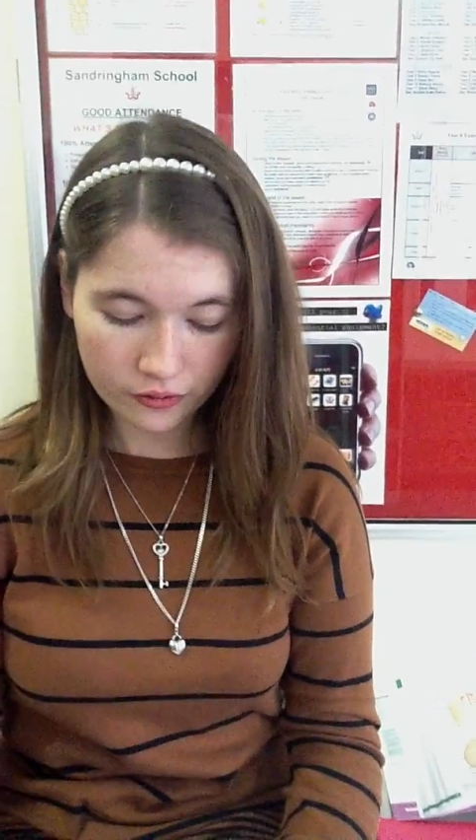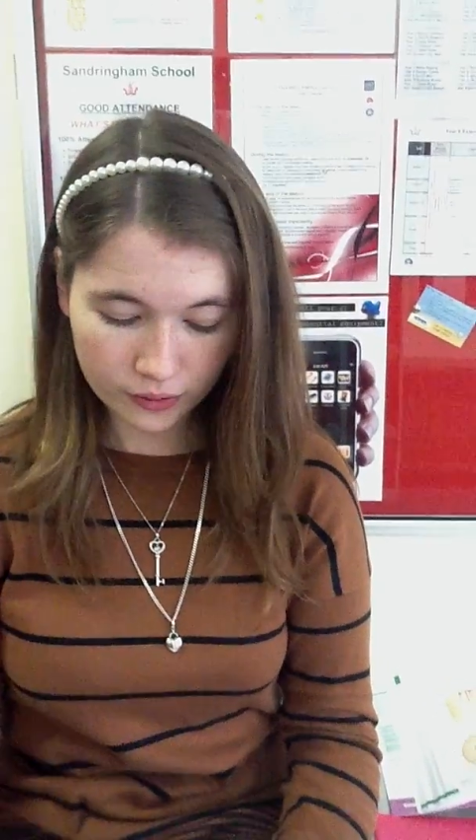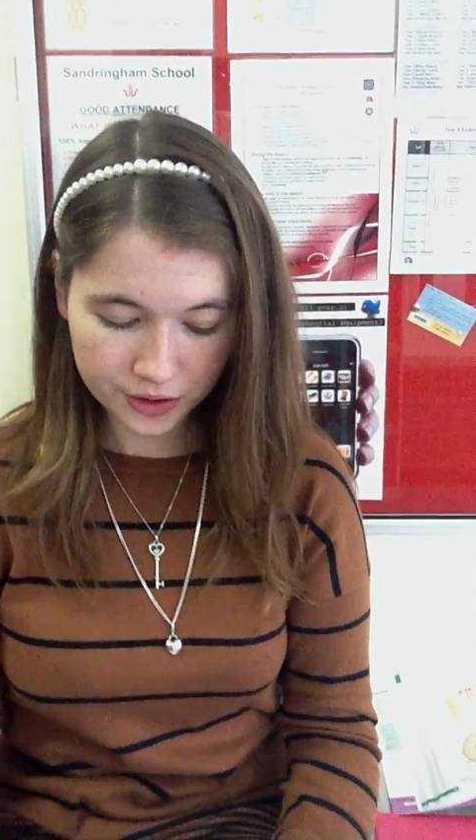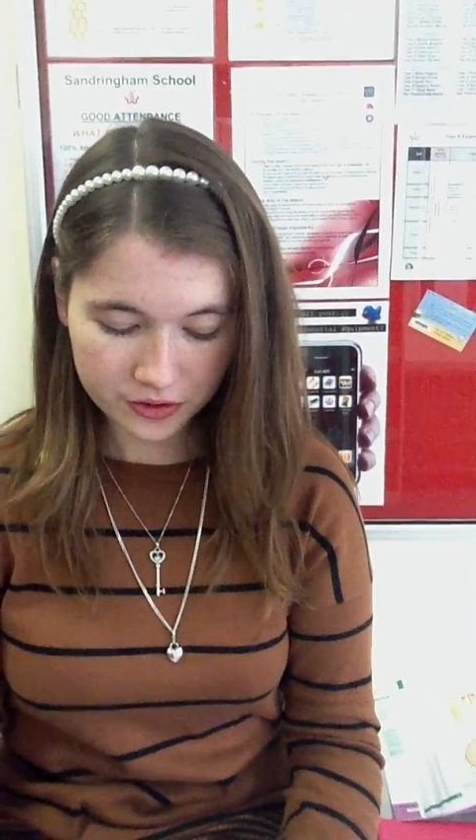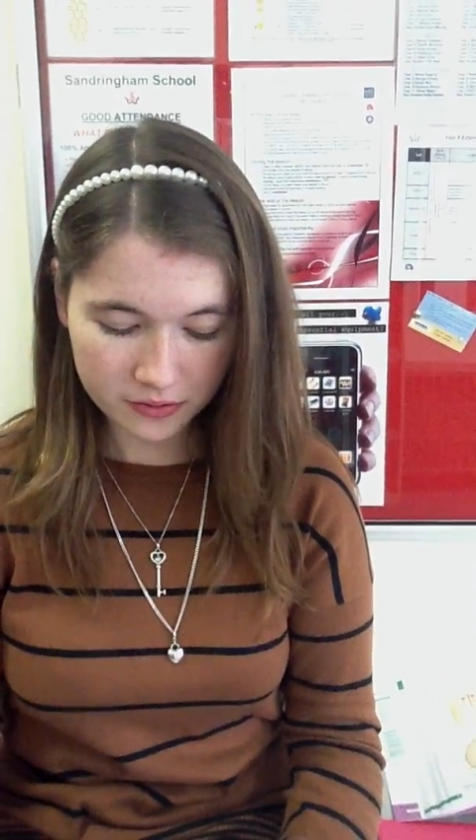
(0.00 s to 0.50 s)
of
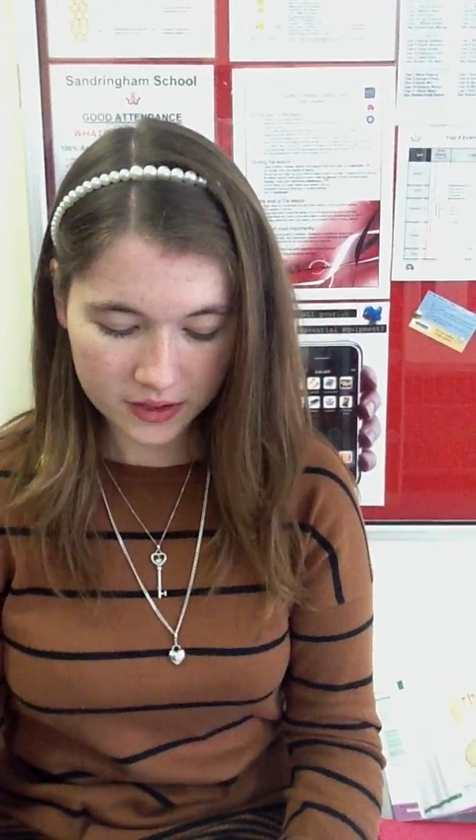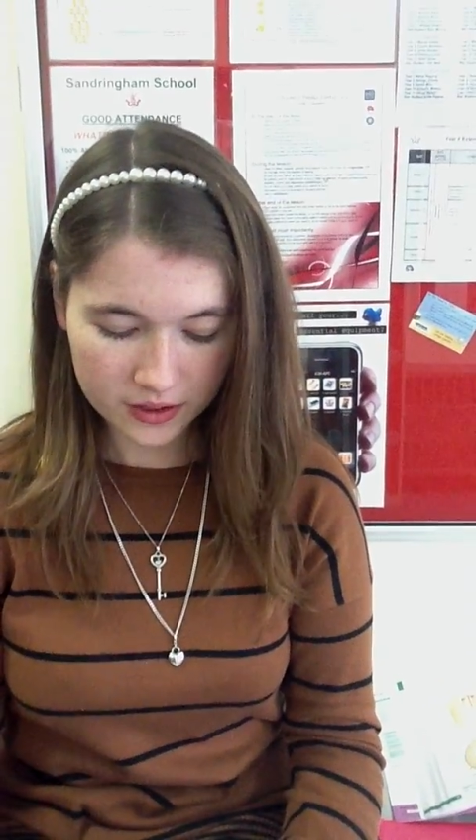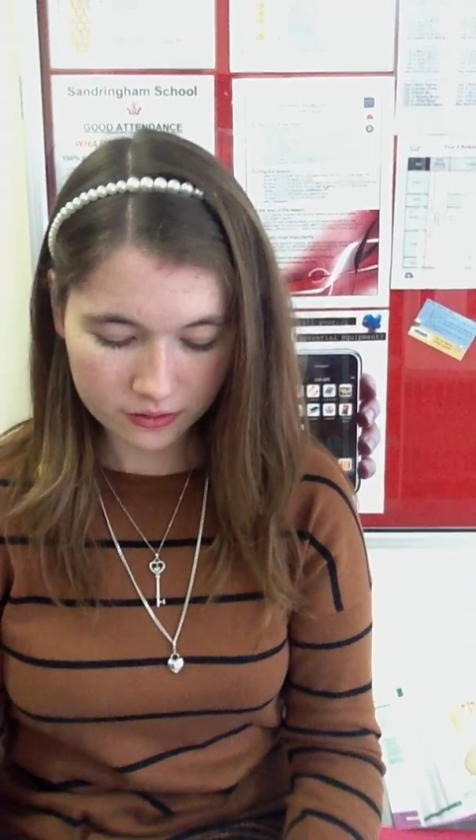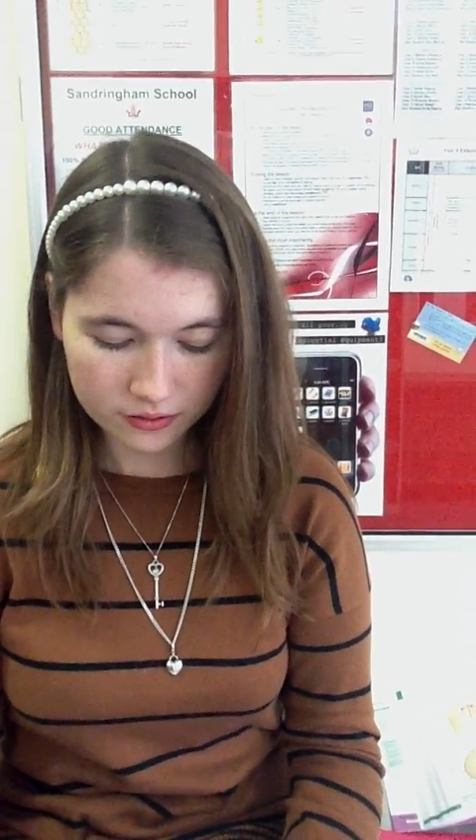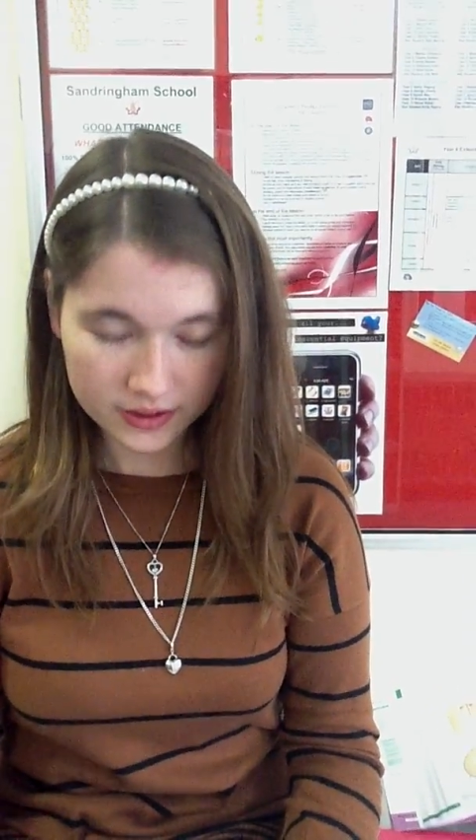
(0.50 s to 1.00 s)
water and
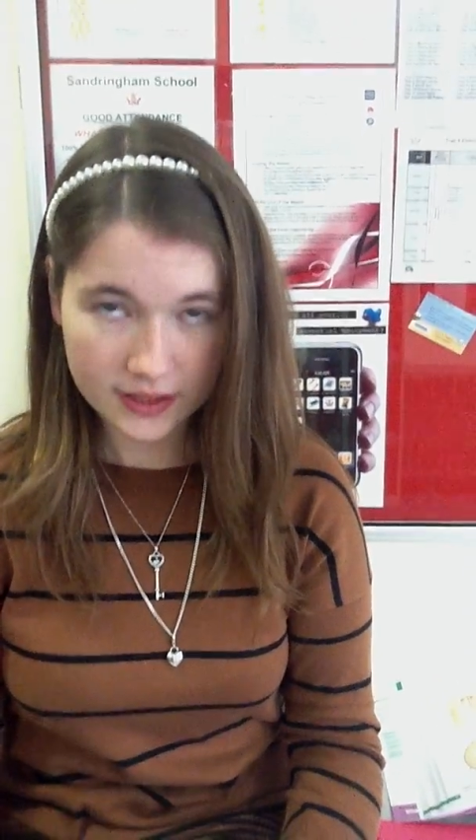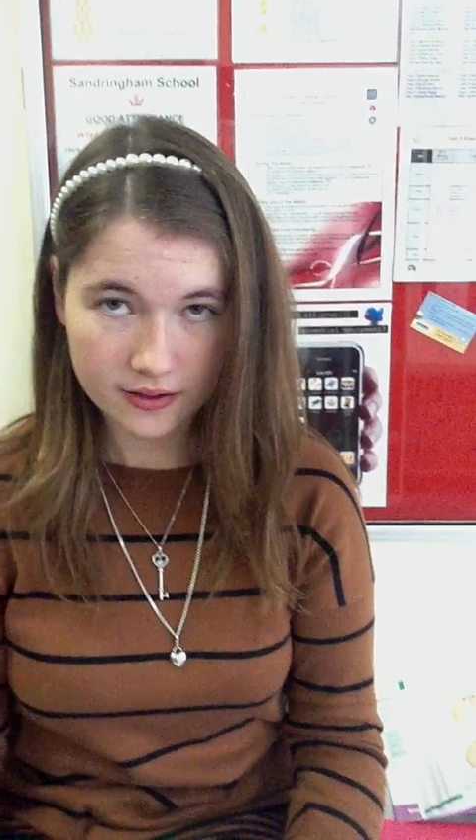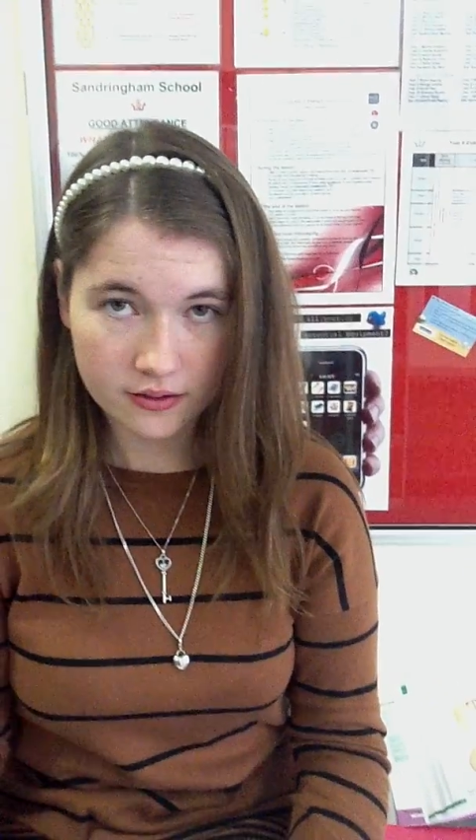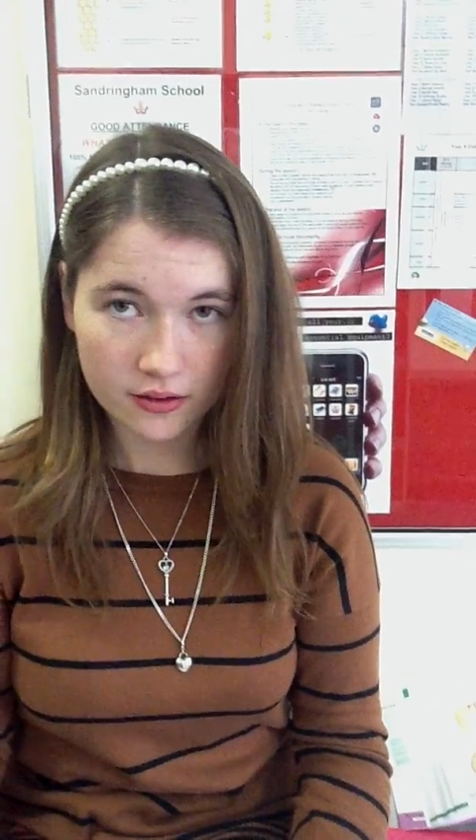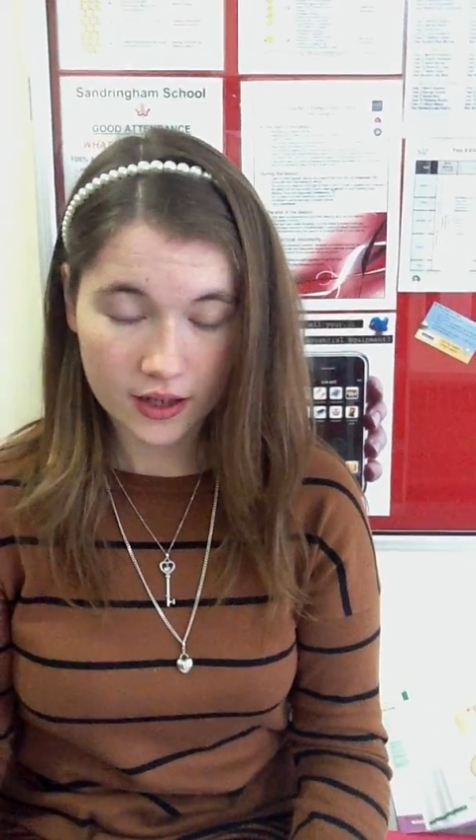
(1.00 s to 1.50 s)
minerals
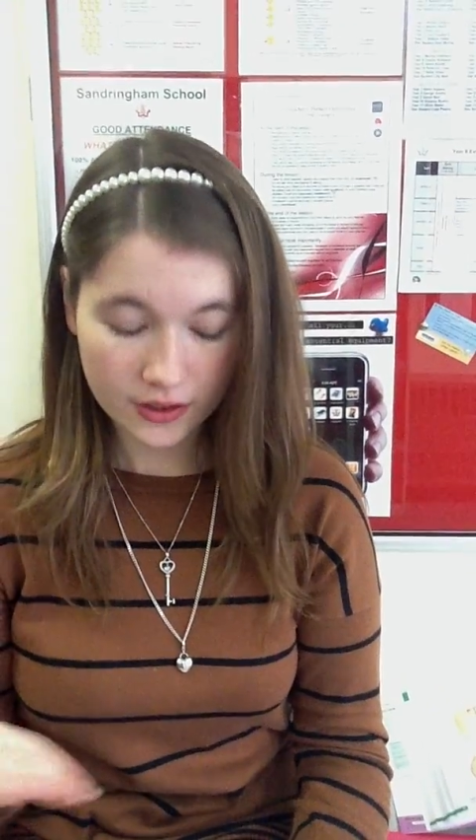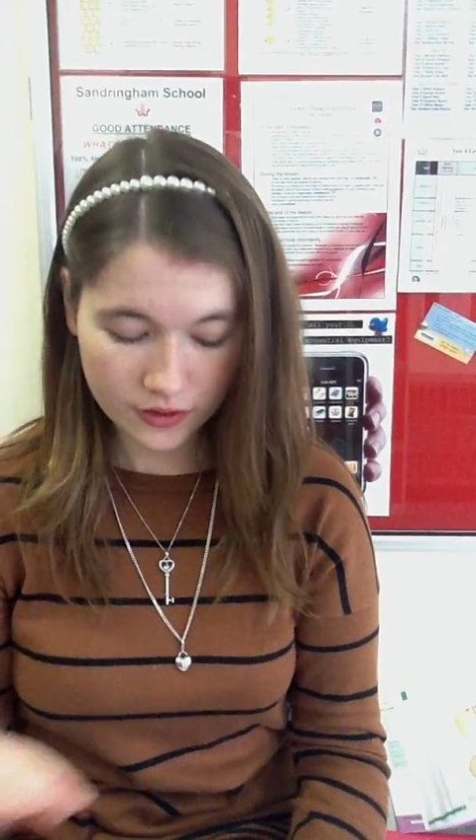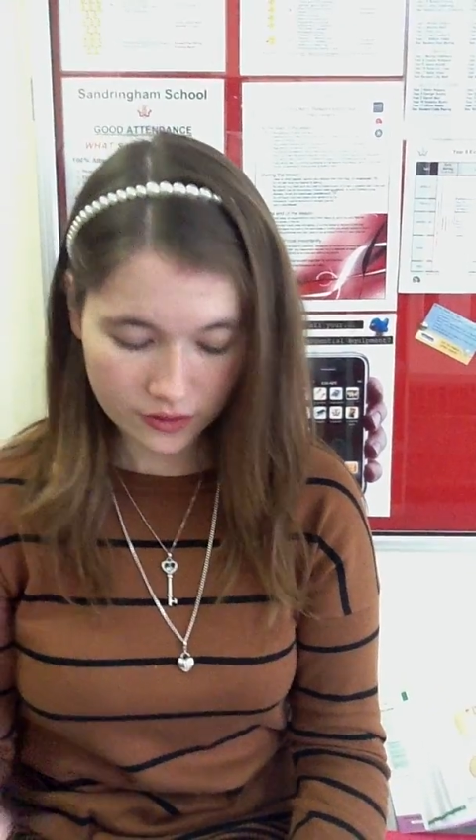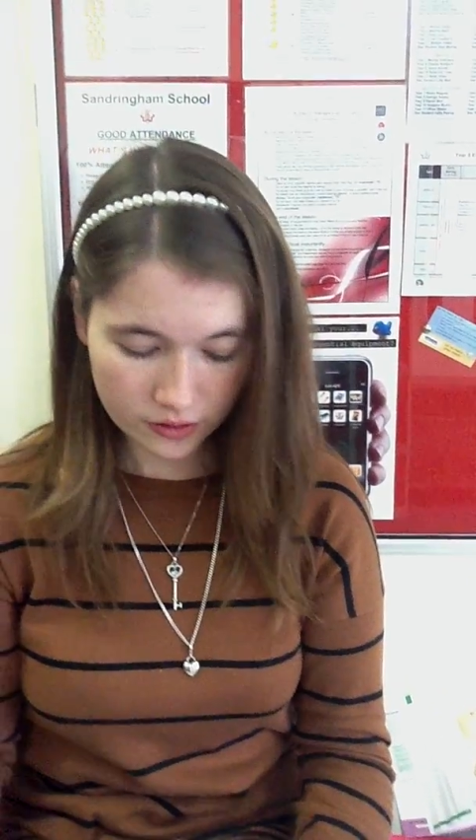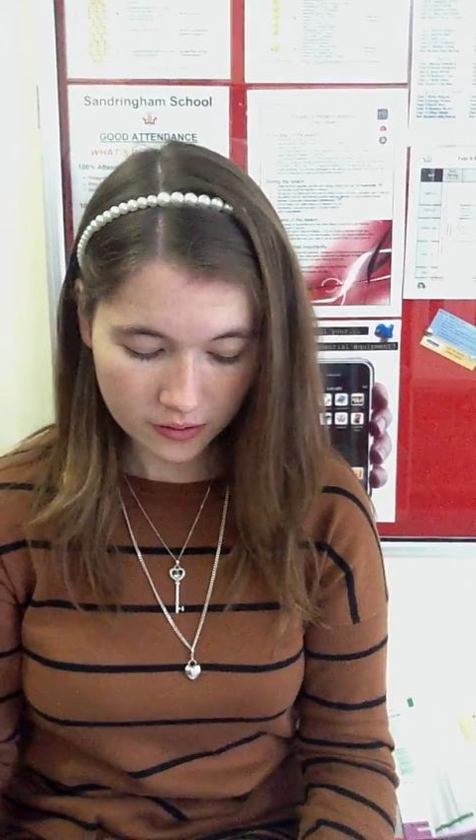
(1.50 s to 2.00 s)
isn't like
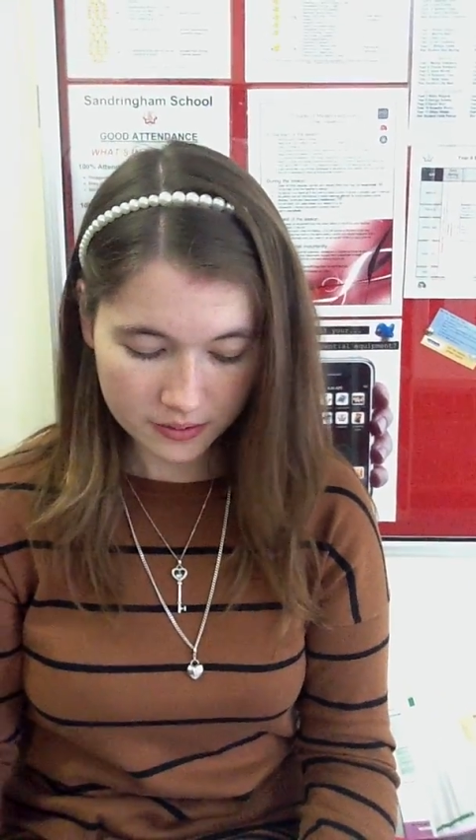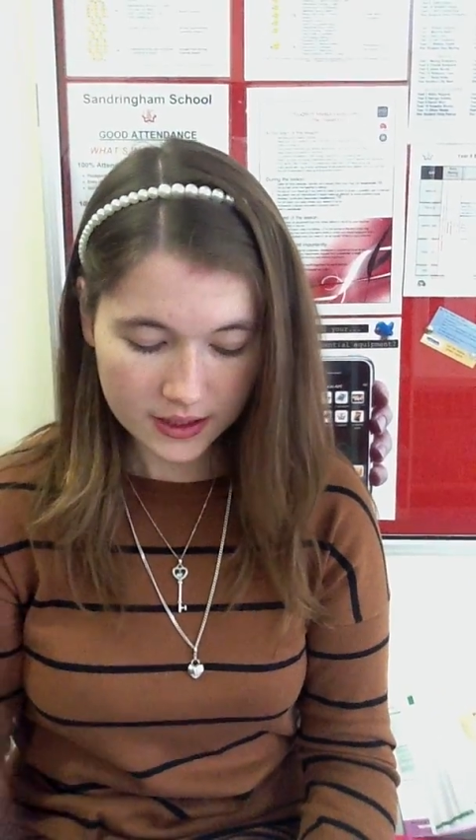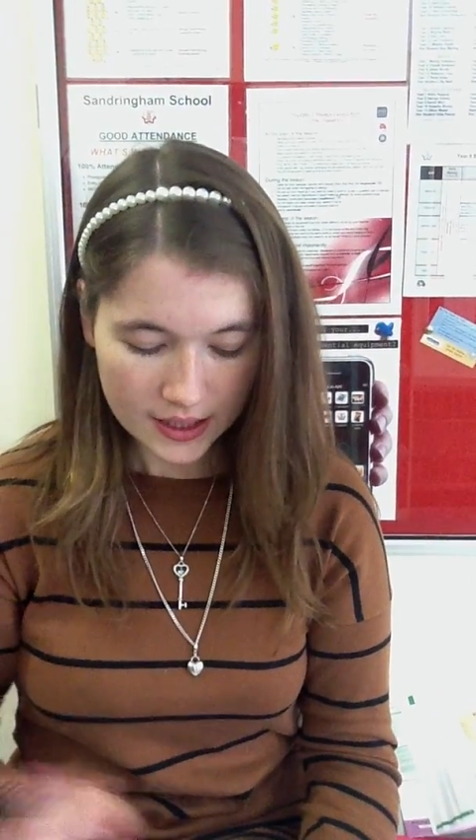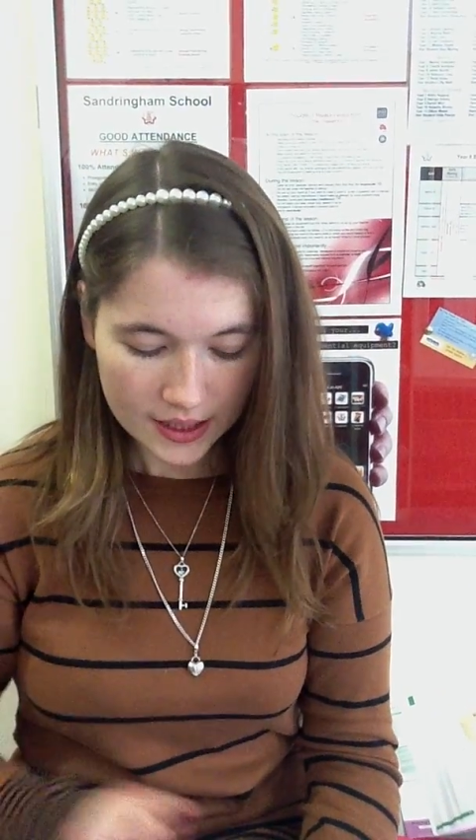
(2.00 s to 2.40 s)
stopped